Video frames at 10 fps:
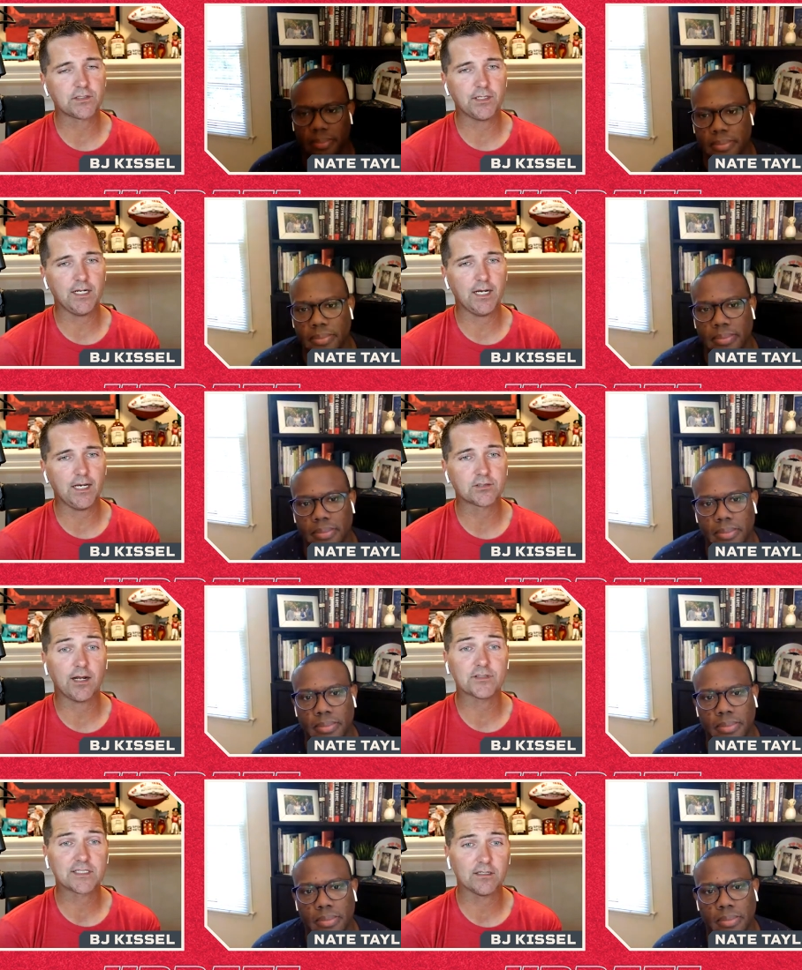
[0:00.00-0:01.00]
Speaker 1: at 39,
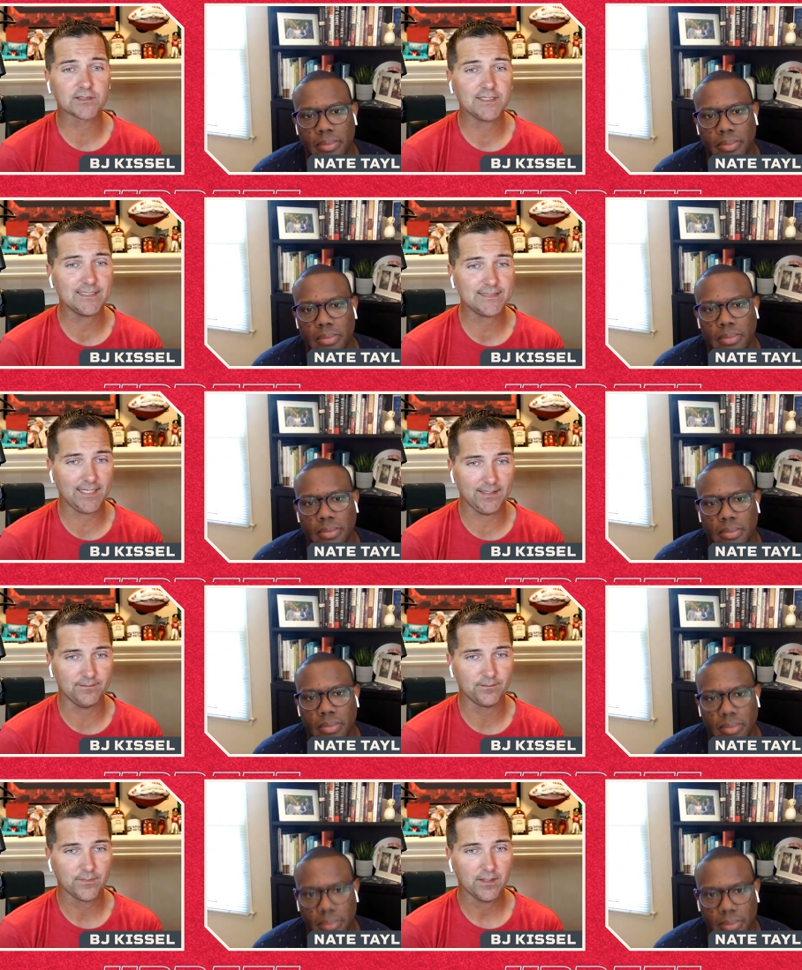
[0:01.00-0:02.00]
Travis Kelce at 10,
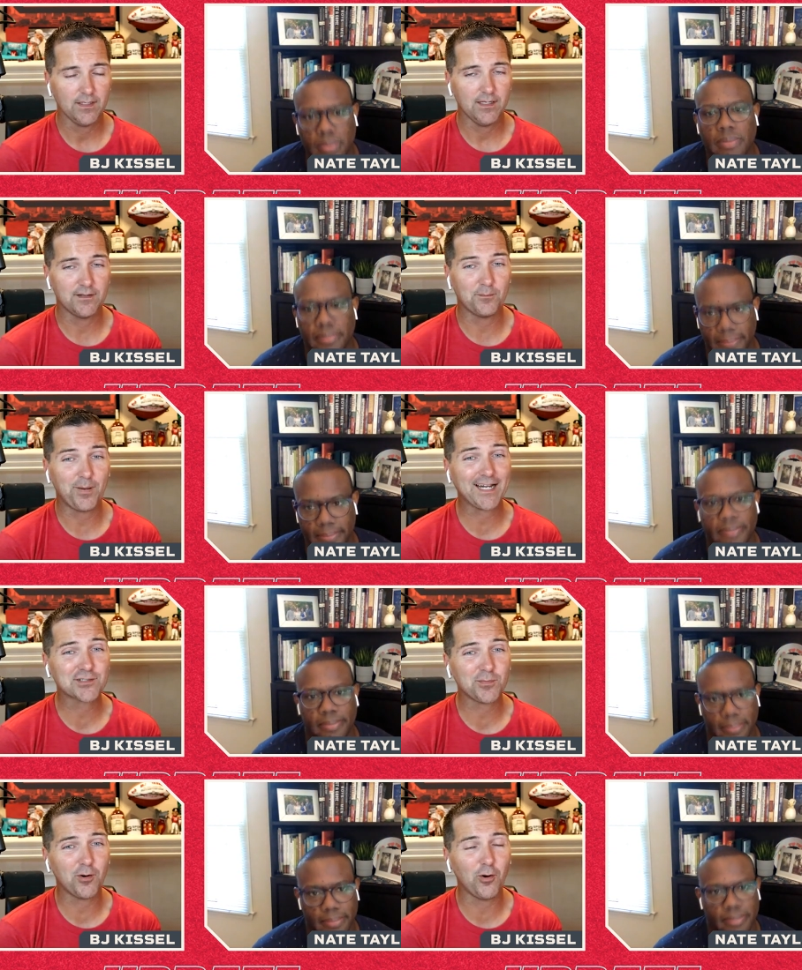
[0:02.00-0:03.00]
and then
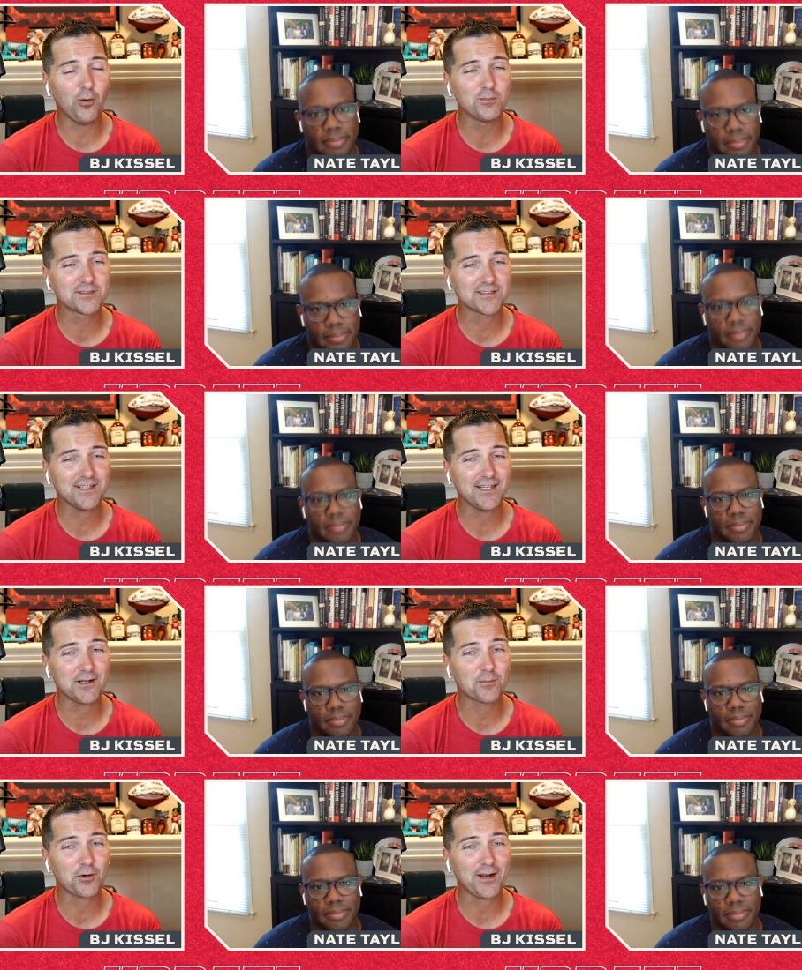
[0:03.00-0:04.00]
Patrick Mahomes at
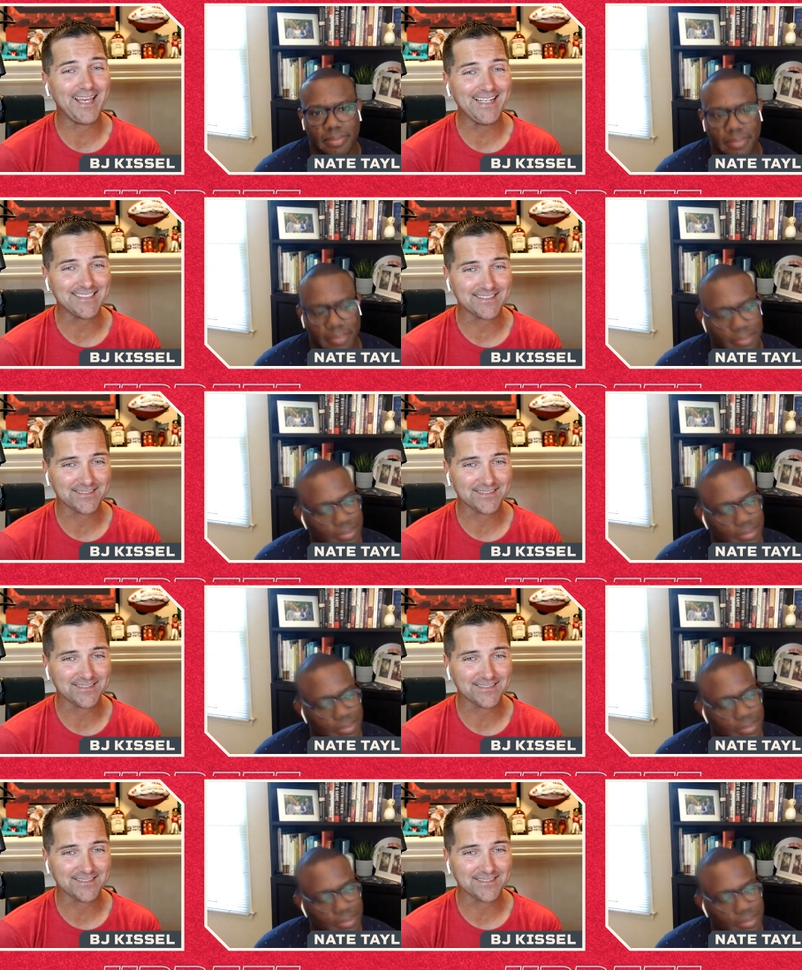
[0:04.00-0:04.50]
number 8.